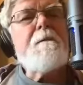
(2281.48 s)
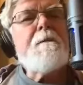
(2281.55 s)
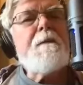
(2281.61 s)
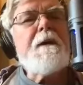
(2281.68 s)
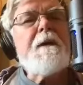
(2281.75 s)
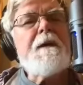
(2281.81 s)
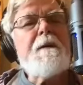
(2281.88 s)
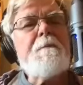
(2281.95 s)

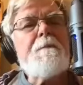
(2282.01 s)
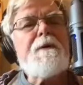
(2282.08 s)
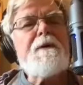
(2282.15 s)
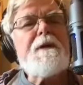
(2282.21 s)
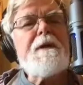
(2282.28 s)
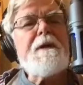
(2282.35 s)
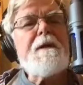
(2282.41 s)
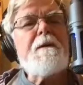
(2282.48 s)
any
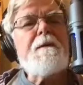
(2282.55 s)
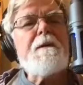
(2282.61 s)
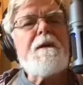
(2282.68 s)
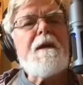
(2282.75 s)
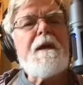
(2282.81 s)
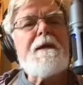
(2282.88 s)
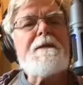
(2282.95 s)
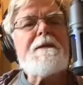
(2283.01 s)
particular
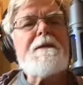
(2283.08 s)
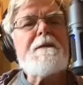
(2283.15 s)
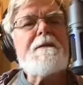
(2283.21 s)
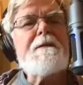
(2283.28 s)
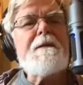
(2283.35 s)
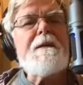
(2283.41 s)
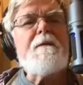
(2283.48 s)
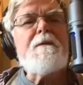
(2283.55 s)
case
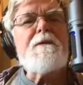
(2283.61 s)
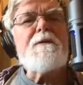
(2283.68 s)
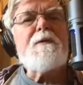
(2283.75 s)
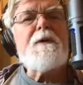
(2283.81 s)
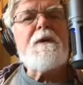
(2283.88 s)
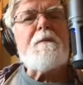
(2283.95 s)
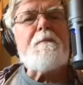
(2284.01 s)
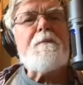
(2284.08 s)
that was
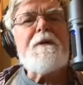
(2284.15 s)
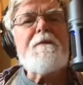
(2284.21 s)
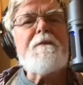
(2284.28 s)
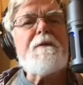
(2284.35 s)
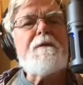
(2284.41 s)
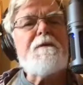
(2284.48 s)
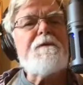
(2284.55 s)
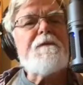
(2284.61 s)
really
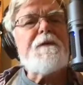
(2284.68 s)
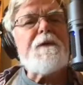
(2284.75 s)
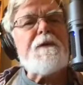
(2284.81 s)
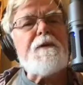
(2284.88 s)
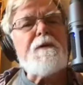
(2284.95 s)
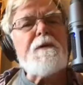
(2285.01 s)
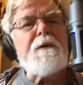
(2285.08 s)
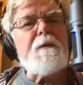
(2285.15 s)
pivotal for
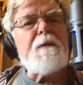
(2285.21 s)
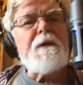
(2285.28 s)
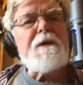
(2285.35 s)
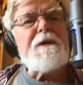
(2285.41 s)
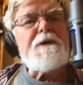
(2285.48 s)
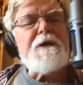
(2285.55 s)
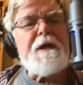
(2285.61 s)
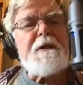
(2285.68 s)
you, that really
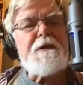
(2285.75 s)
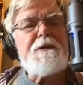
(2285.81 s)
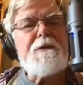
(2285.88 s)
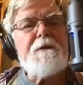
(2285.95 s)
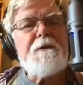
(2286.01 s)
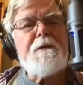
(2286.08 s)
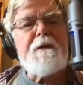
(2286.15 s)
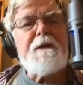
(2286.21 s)
changed
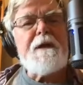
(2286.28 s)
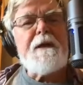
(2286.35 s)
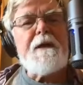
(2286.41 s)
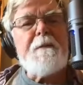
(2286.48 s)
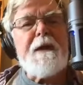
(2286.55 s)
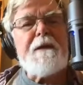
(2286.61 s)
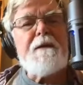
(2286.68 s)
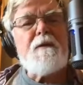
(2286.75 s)
your thinking
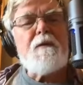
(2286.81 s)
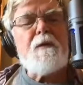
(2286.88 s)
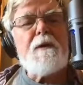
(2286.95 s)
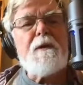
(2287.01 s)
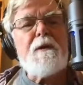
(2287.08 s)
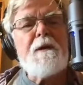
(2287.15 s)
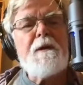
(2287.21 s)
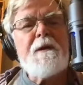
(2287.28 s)
about the
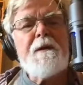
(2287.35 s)
work?